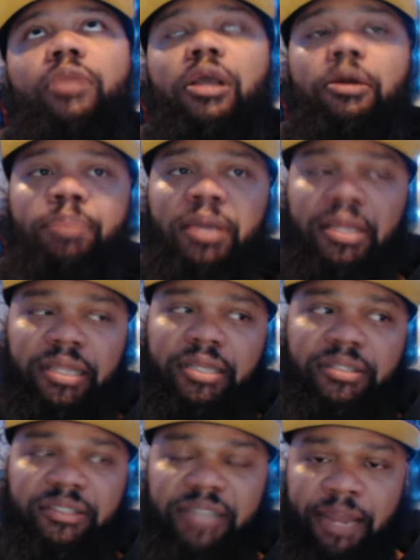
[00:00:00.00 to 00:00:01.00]

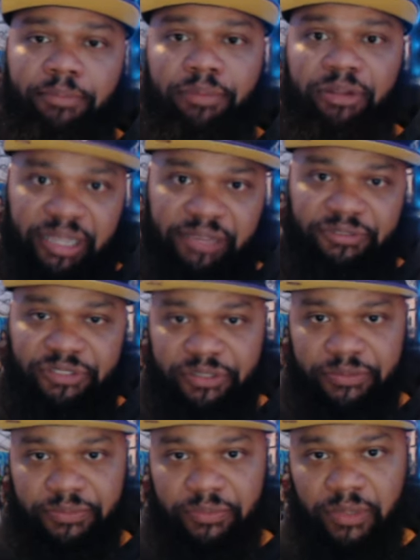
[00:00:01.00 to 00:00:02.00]
opinions and
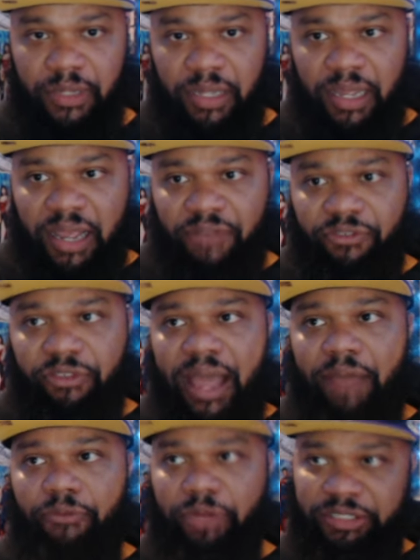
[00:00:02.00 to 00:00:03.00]
beliefs. And for
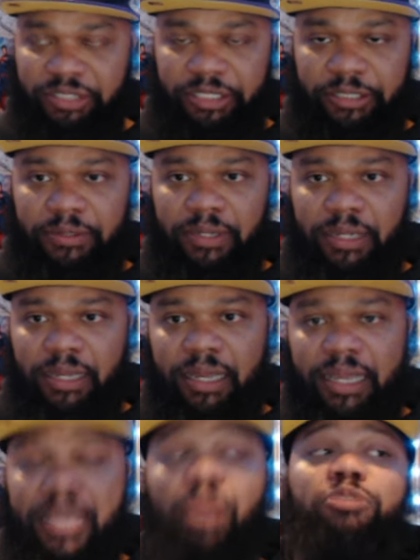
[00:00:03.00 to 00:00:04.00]
that reason,
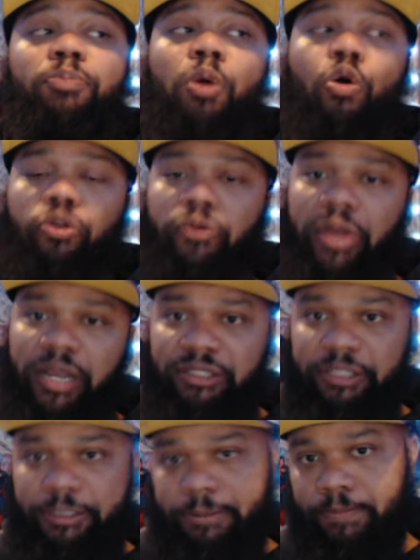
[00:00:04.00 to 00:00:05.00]
he was
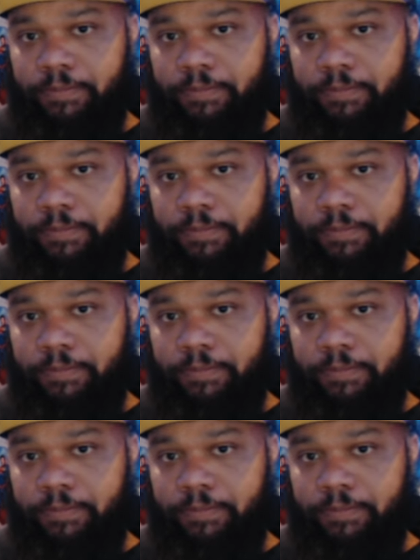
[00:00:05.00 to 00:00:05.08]
polarizing.